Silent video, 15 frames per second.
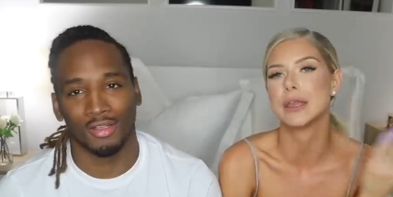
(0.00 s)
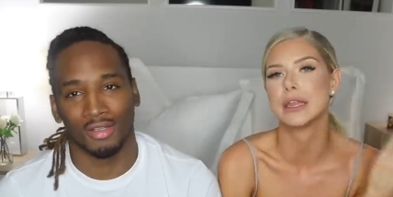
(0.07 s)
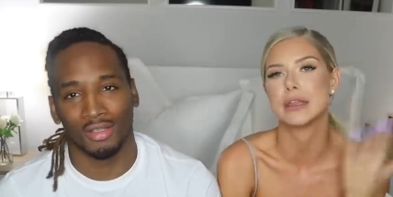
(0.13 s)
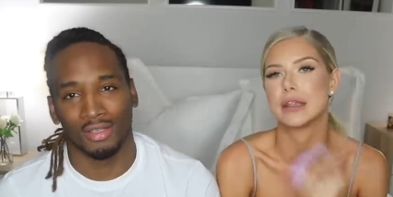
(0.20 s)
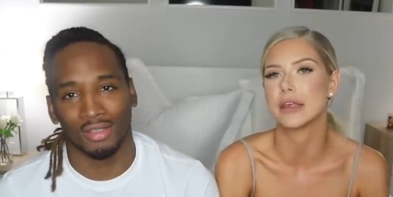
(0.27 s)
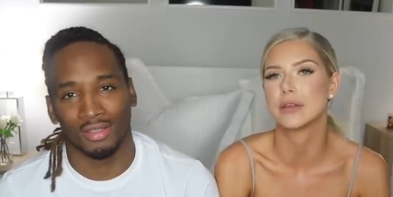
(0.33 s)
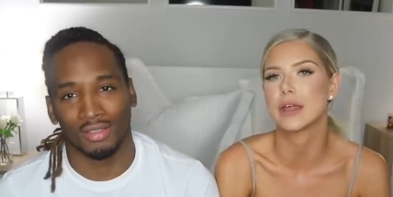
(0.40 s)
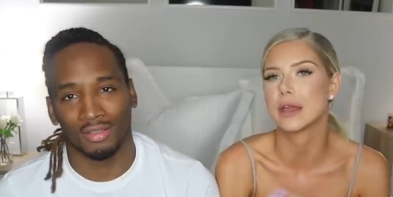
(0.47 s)
Speaker 1: we
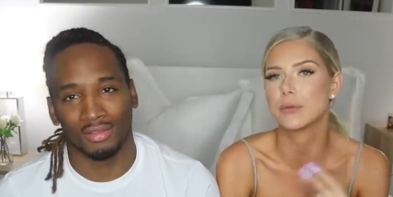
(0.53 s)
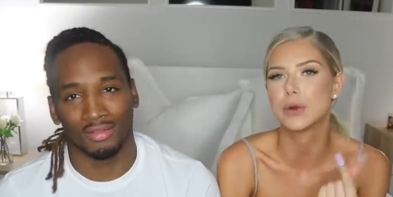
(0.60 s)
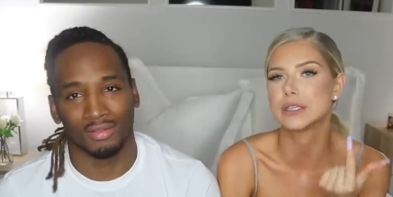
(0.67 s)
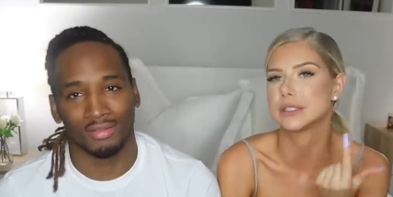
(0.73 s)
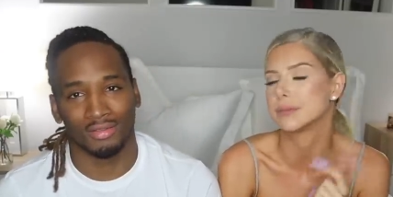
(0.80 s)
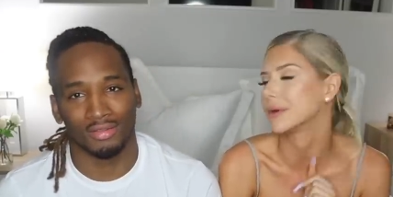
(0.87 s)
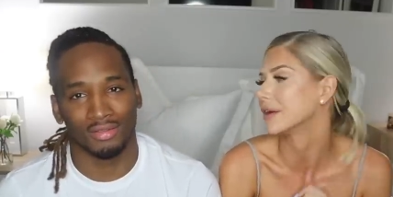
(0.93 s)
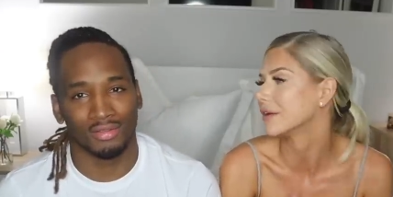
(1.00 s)
need, like,
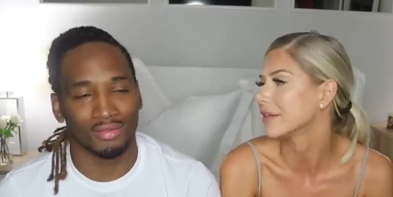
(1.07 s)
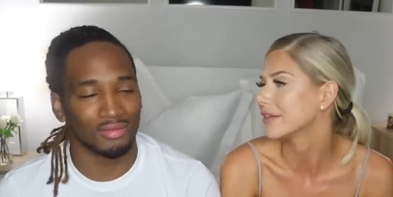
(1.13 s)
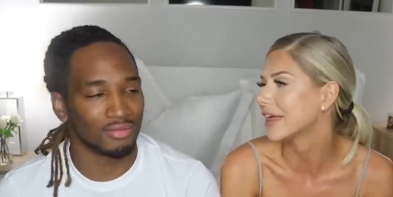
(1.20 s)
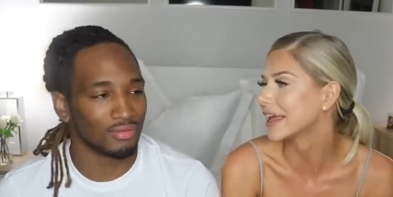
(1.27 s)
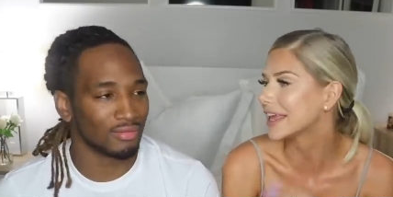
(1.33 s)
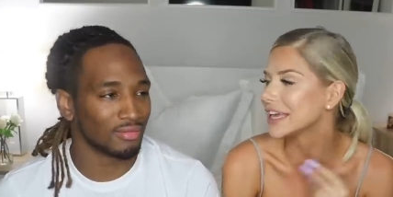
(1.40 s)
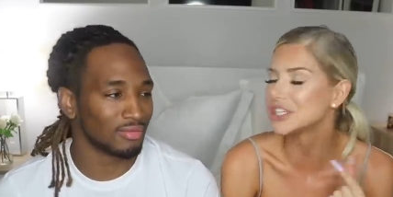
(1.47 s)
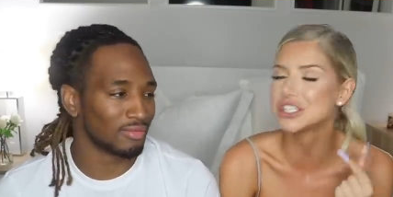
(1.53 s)
where's the bill?
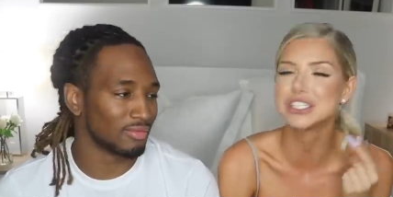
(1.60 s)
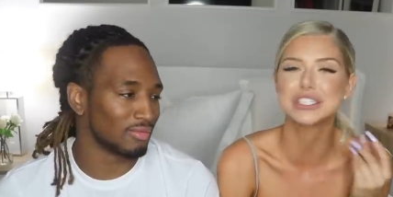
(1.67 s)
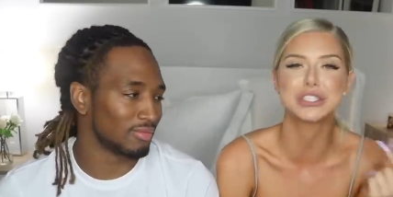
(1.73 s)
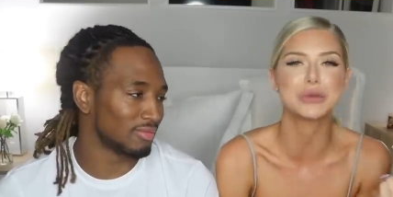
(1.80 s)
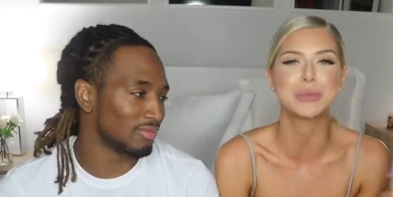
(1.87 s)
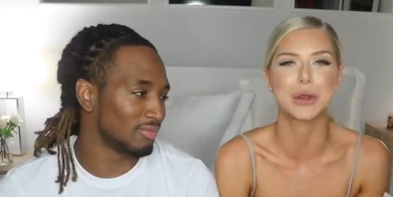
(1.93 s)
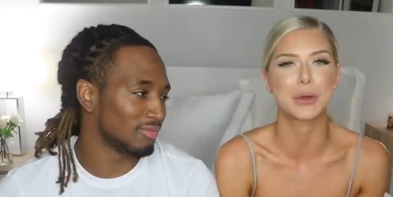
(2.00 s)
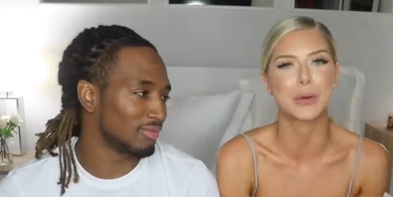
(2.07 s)
Like, he's
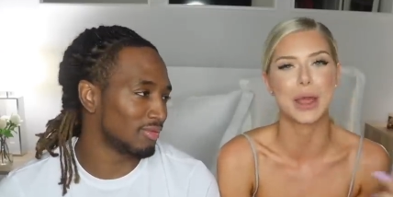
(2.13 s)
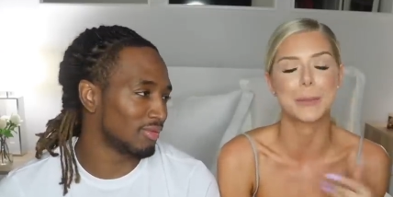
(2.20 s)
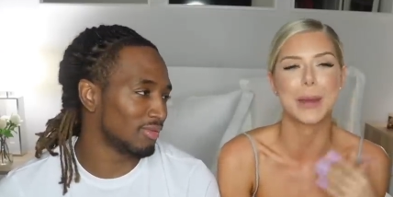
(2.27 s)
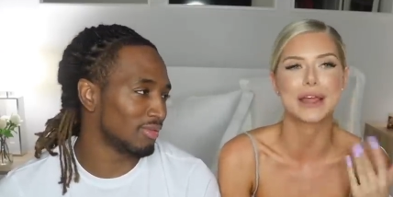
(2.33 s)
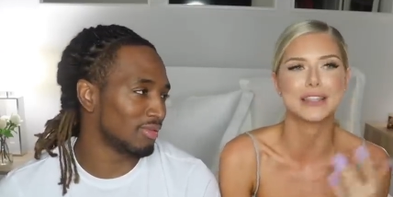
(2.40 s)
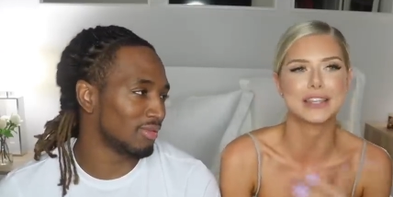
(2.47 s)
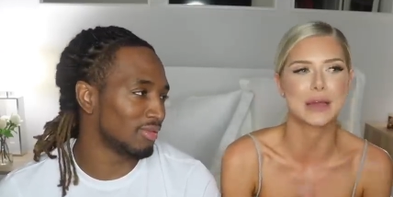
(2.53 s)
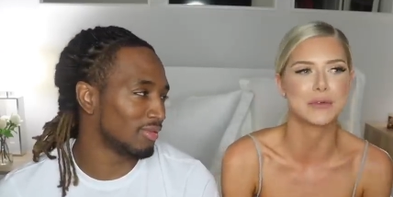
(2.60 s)
just super
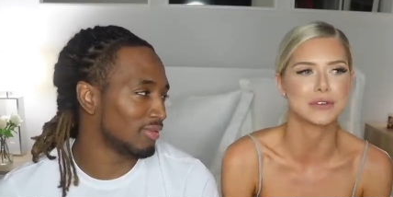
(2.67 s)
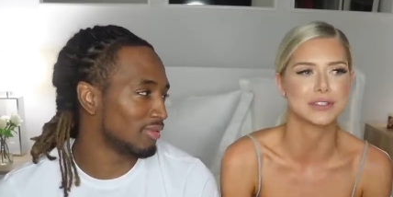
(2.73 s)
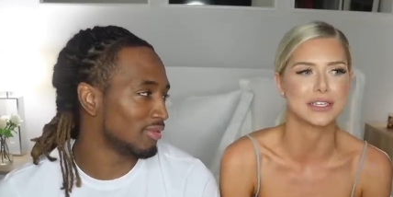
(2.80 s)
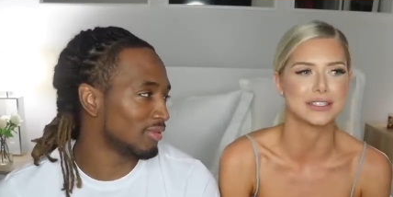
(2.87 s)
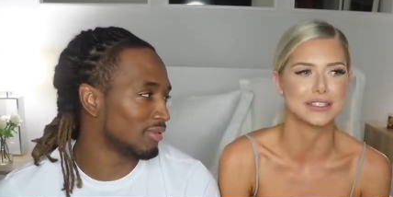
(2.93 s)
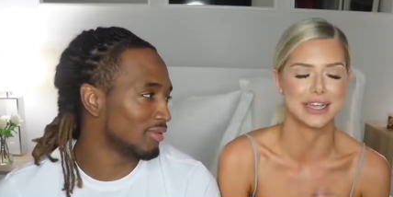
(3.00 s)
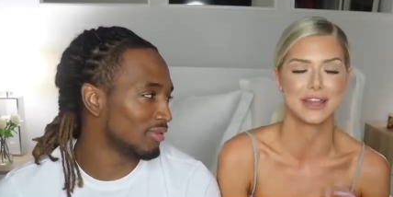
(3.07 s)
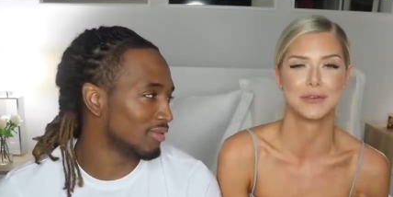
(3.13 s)
quick. But at the time, I
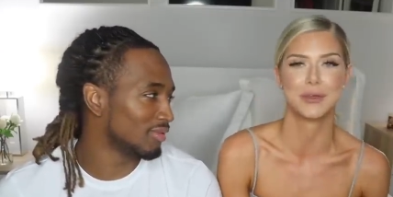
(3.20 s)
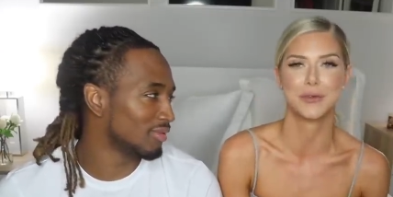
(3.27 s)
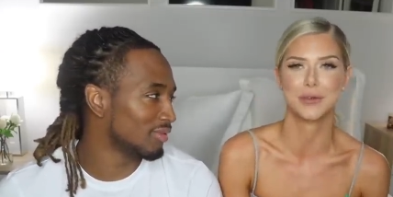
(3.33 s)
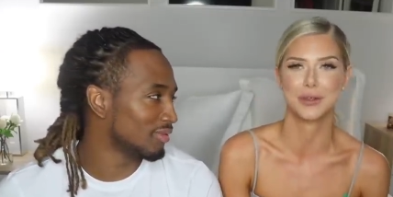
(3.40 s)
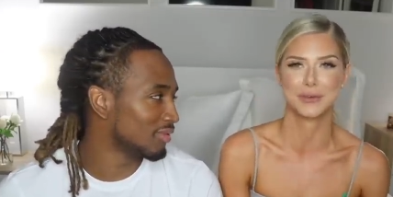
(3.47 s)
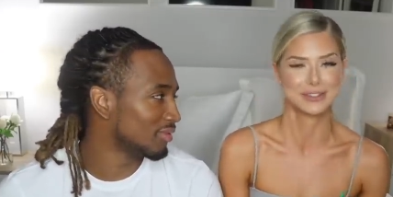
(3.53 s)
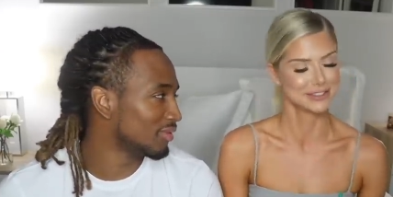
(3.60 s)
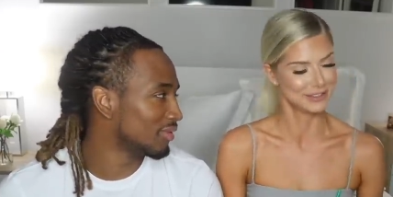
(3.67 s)
was like, damn,
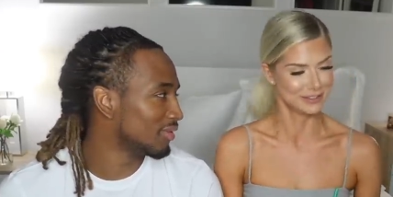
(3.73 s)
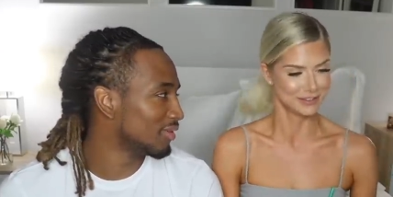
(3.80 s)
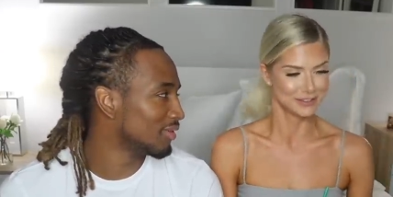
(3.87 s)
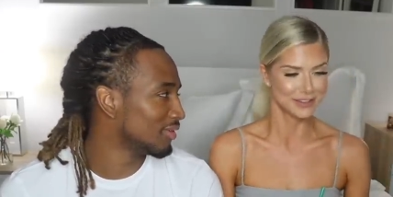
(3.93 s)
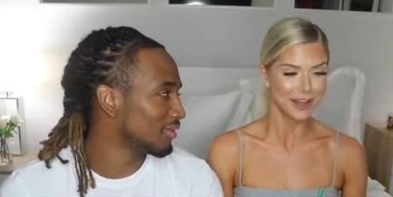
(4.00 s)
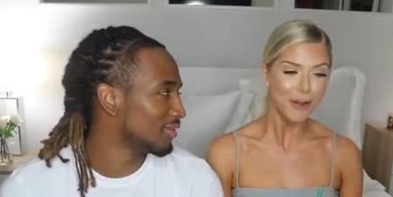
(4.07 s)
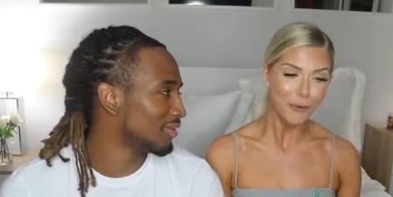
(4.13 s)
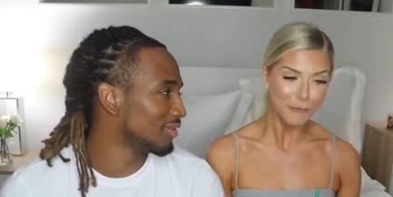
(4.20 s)
he really wants to get
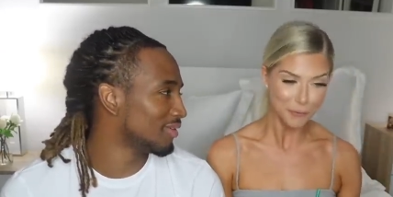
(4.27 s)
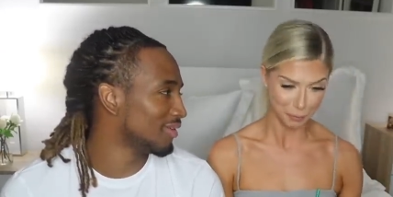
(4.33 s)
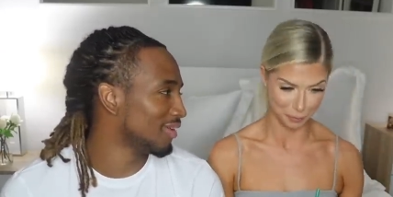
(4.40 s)
this day over